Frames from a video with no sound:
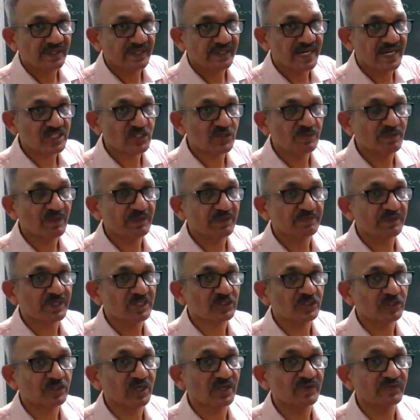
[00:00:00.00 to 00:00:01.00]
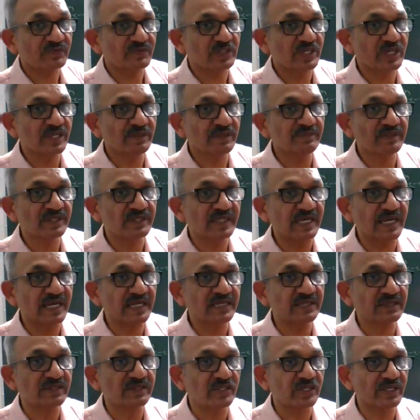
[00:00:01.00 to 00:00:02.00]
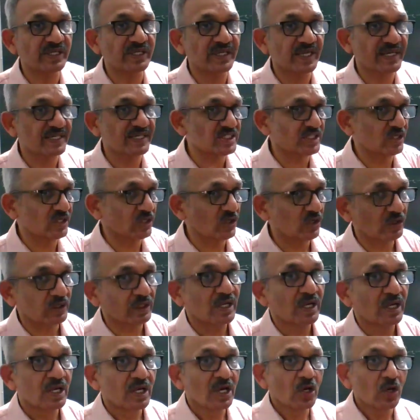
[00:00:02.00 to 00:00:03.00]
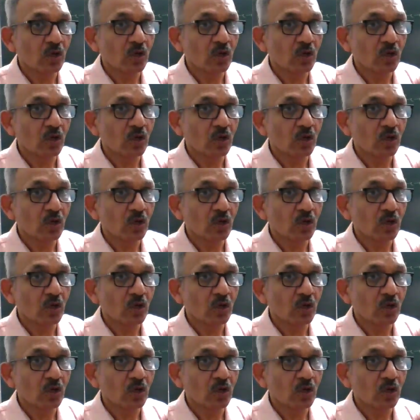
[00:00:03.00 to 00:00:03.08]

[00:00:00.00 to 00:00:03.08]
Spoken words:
Racemic mixture of 3-methyl-3-hexanol.